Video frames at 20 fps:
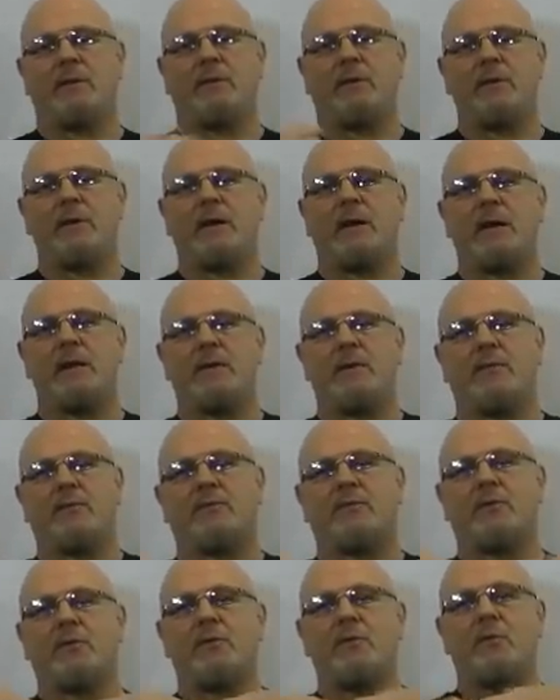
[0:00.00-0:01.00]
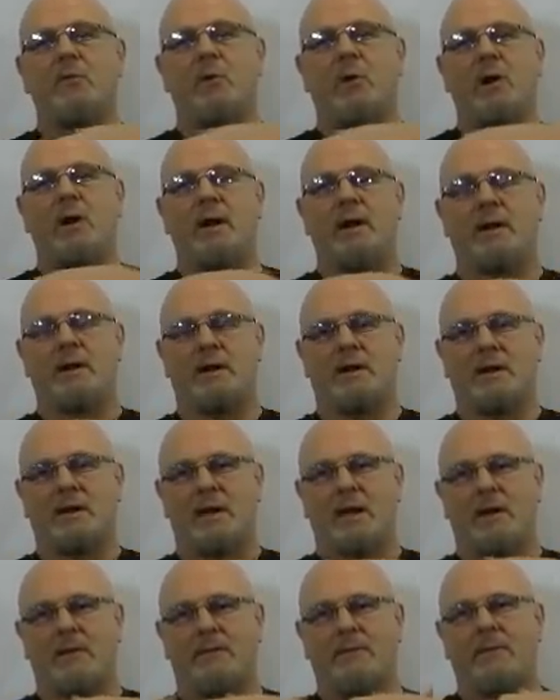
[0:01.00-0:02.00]
So you get this two-way
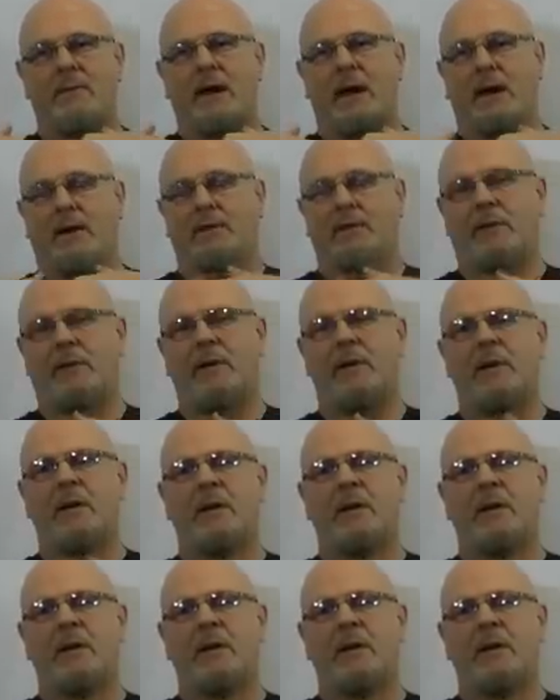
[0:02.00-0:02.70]
effect.